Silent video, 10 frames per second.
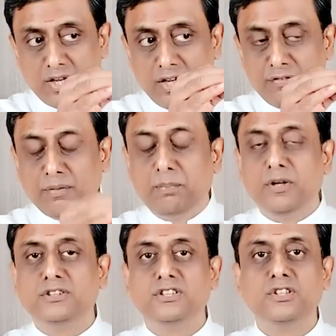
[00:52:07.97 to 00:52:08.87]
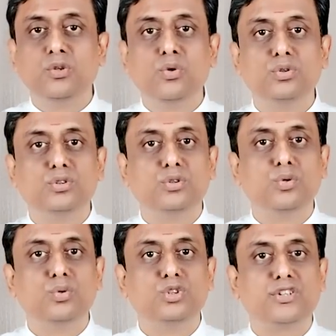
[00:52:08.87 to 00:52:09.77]
If a person goes
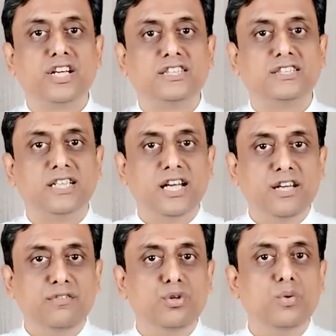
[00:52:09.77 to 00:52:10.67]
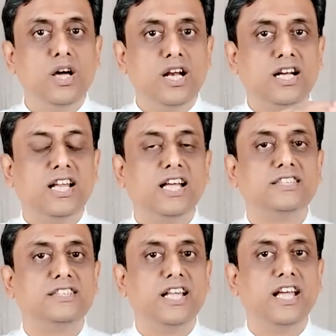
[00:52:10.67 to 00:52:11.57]
through stress and if you are
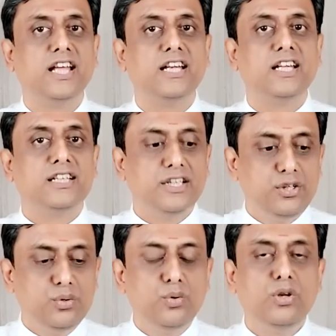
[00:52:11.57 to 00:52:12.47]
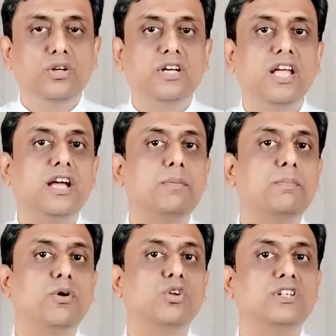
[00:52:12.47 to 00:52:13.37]
attached there, then you will take
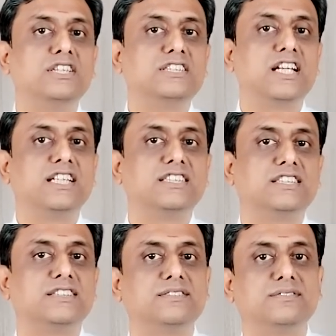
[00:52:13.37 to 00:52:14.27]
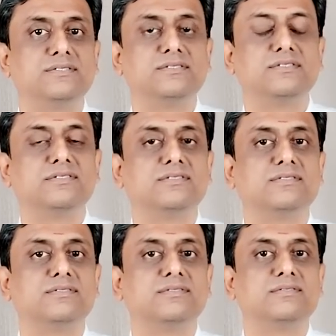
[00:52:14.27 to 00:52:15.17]
up all the stress.
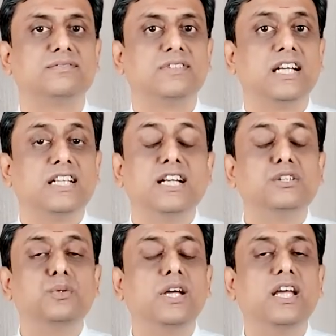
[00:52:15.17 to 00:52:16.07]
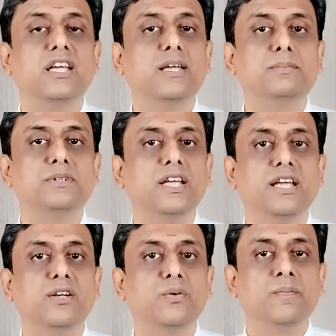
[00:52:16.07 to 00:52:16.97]
That is why I keep
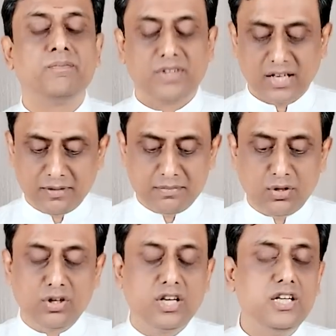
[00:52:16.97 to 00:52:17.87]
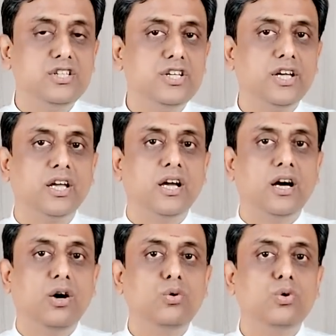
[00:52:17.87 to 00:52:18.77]
saying, no, I am not teaching
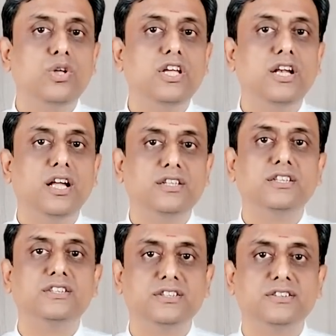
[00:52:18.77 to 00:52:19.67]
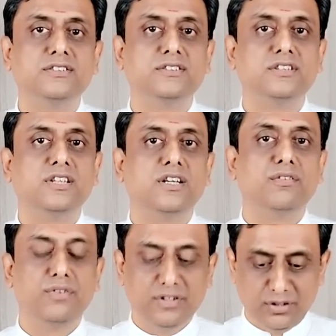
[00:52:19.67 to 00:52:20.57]
how to heal others.
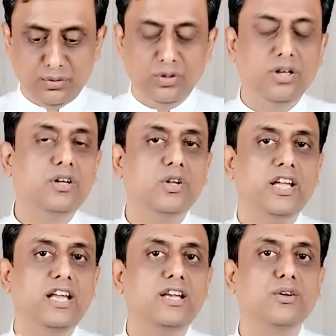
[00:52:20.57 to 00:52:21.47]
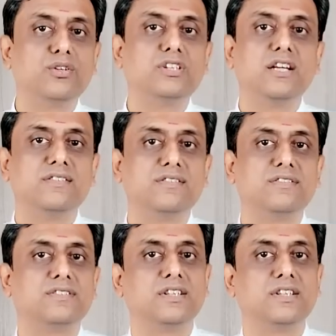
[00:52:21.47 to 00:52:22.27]
First you learn to heal yourself.